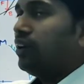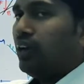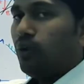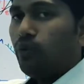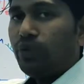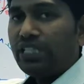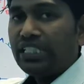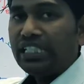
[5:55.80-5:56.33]

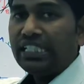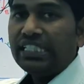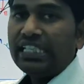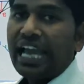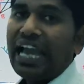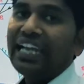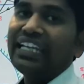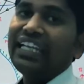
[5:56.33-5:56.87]
which is
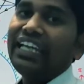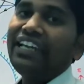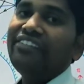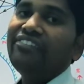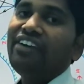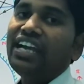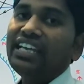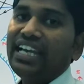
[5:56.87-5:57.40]
at
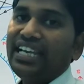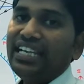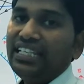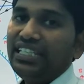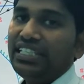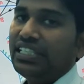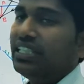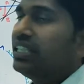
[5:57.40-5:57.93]
infinite
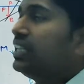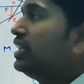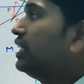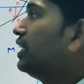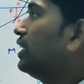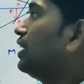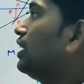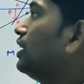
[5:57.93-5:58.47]

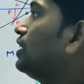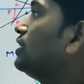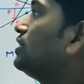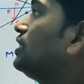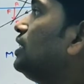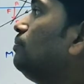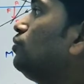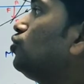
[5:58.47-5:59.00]

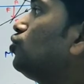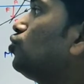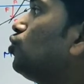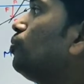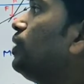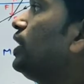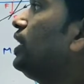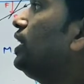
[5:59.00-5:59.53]
seems to
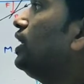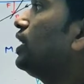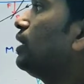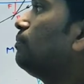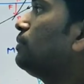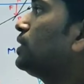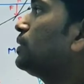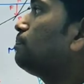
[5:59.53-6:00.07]
be comes
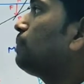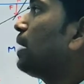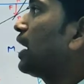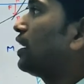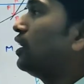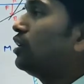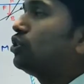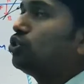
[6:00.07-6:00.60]

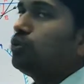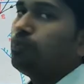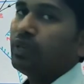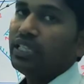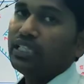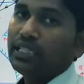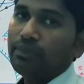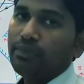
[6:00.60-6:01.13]
parallel to
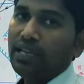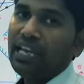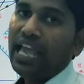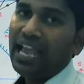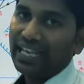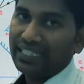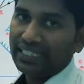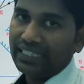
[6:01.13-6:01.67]
principal
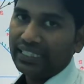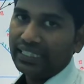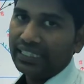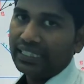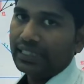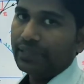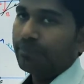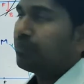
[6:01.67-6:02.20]
axis.